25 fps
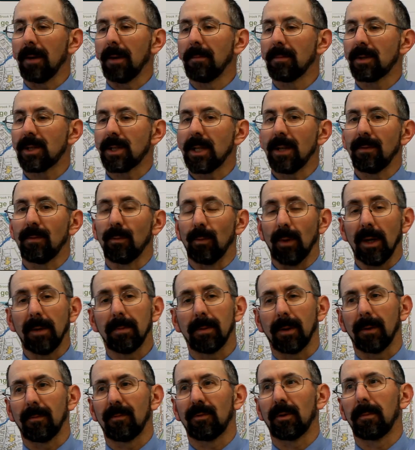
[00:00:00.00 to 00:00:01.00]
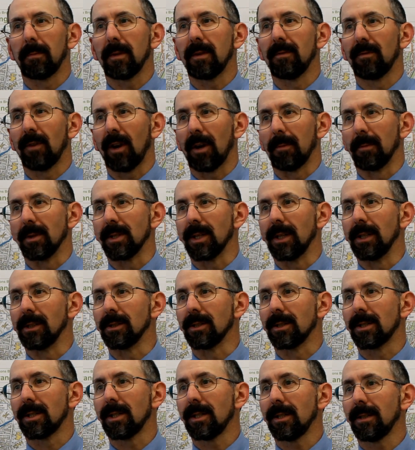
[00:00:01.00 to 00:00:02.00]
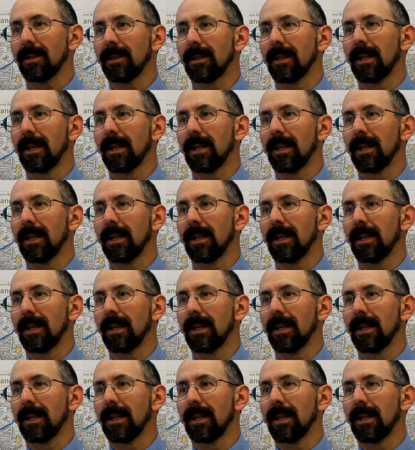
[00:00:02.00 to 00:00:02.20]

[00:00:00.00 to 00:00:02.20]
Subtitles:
I'm Steven Whipp, I'm from the Environment Agency,